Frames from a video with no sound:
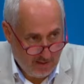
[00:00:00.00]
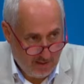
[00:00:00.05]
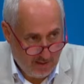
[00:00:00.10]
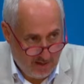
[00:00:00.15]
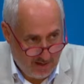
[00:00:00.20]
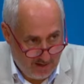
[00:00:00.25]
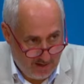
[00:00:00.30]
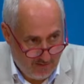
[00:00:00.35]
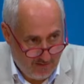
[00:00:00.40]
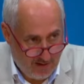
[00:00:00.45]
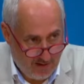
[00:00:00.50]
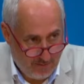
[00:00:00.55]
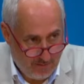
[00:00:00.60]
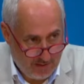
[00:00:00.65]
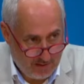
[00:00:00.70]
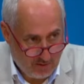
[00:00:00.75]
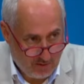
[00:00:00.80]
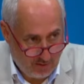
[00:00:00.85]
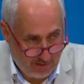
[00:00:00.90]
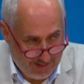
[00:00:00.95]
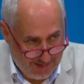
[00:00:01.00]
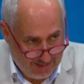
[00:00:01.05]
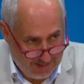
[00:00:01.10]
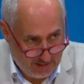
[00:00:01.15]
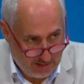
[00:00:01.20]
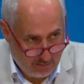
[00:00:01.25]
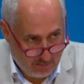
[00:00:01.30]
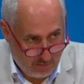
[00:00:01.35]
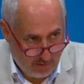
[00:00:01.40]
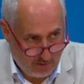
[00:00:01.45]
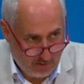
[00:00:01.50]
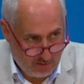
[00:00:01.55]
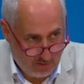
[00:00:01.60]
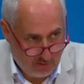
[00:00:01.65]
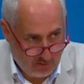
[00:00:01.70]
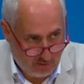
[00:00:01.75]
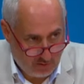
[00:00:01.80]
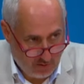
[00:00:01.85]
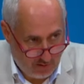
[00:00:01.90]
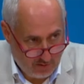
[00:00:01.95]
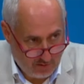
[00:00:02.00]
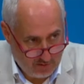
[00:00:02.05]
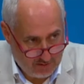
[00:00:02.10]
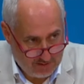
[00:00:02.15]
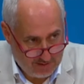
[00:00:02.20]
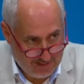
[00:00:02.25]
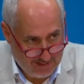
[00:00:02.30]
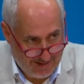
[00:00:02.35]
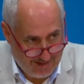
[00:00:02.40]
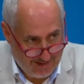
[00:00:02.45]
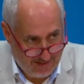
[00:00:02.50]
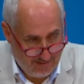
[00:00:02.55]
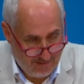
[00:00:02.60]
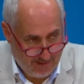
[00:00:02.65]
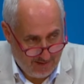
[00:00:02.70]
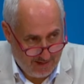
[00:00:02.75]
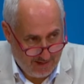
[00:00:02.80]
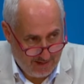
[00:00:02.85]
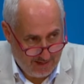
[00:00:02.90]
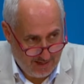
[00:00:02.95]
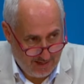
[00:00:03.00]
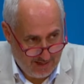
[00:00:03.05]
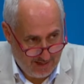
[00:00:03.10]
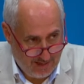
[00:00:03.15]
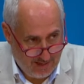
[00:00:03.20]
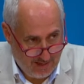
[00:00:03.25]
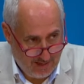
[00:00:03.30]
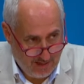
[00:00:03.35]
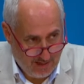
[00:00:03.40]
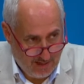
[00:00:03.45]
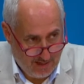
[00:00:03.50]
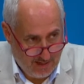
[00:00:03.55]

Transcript: an environmental expert to understand that a